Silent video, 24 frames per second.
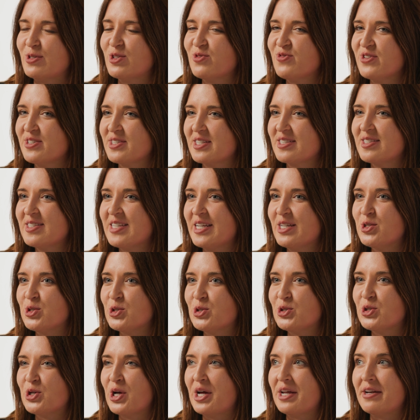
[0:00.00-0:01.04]
was the physics
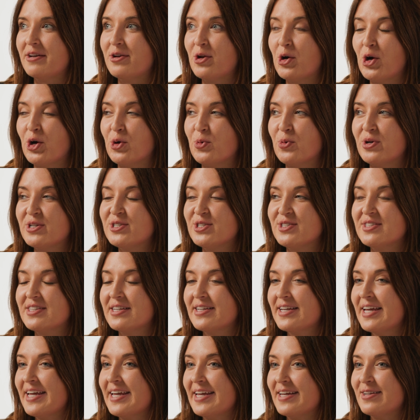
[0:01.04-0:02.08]
teacher and now wishes
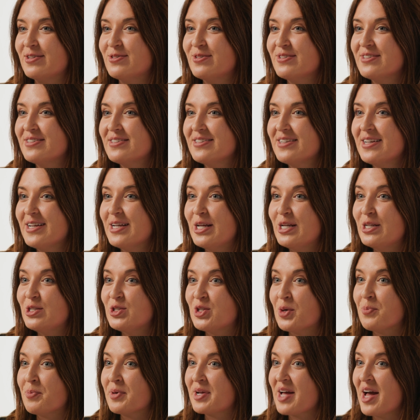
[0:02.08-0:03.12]
that he had
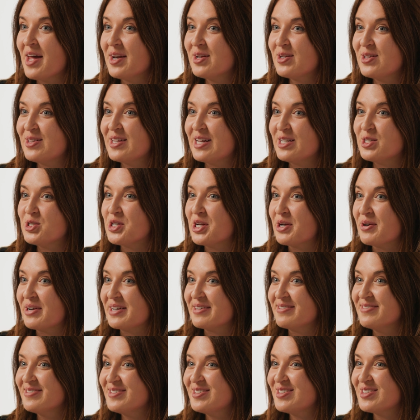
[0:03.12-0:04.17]
done mechanical
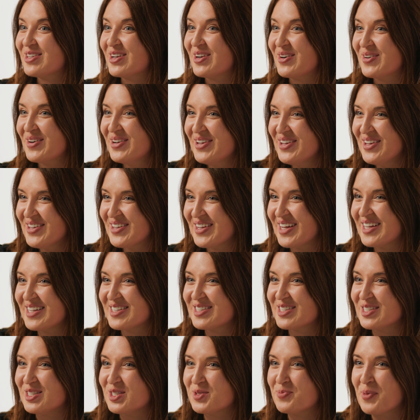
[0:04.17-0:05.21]
engineering, so
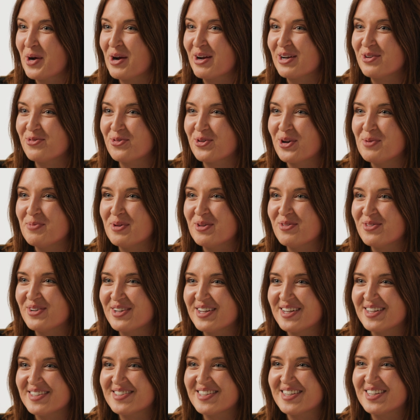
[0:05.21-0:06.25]
it's inspiring for him even
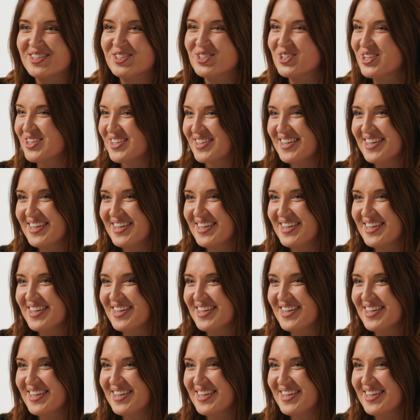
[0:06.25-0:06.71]
at his age.